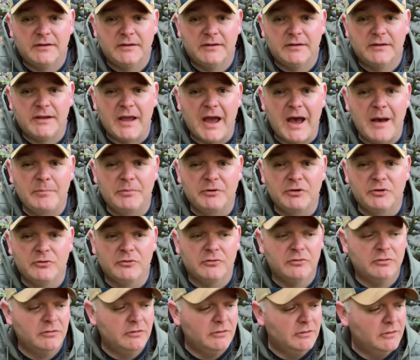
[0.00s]
capital
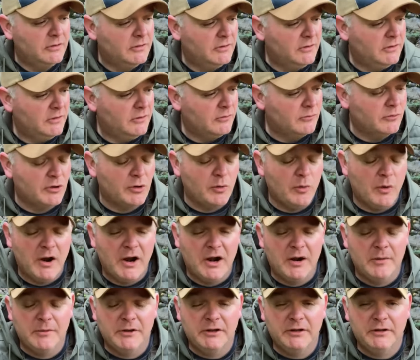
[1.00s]

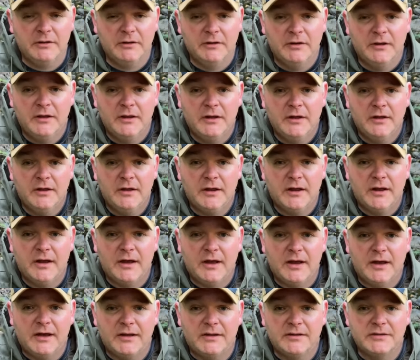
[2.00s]
requirement
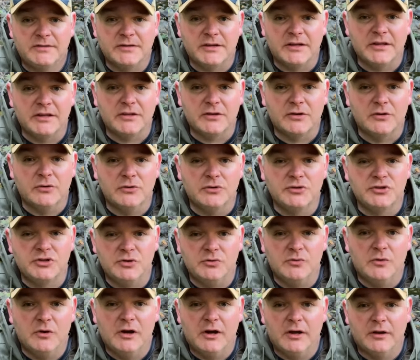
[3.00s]
to get the goals you
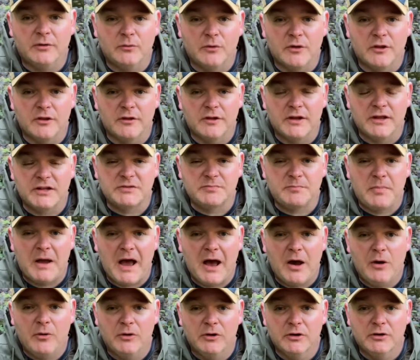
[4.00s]
want, whether that's
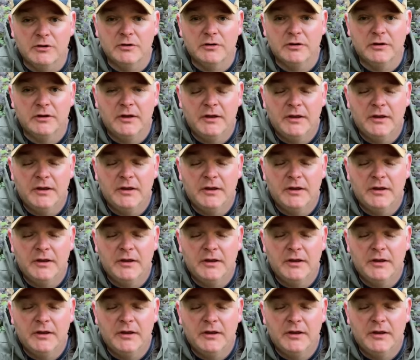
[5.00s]
power.